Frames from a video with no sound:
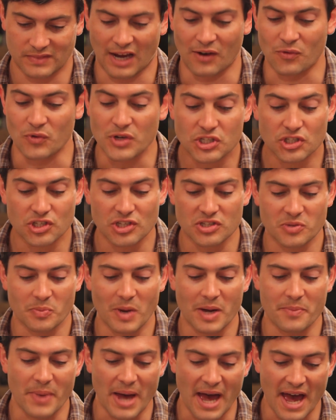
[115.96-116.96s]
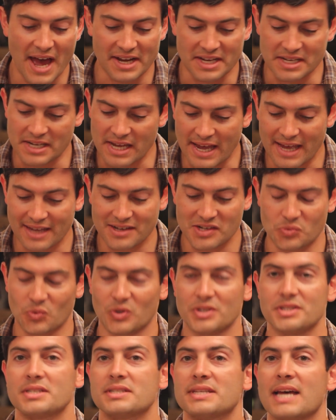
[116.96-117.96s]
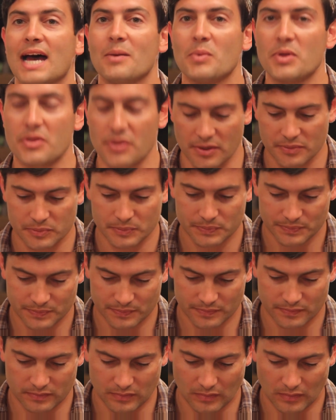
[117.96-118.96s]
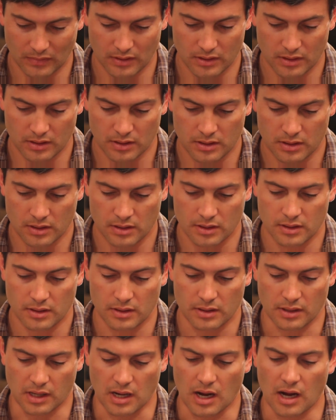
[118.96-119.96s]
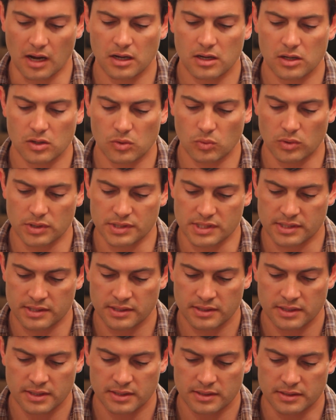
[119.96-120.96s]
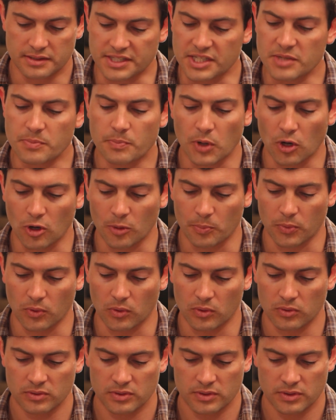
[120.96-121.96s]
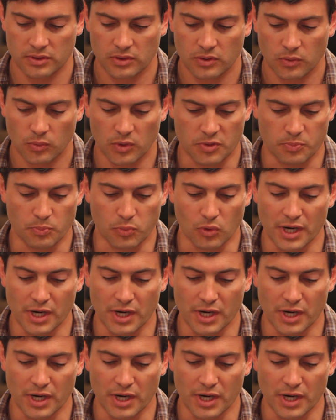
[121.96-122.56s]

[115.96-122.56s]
I reached into my bag and handed one to Tabitha. The kanga was deep purple with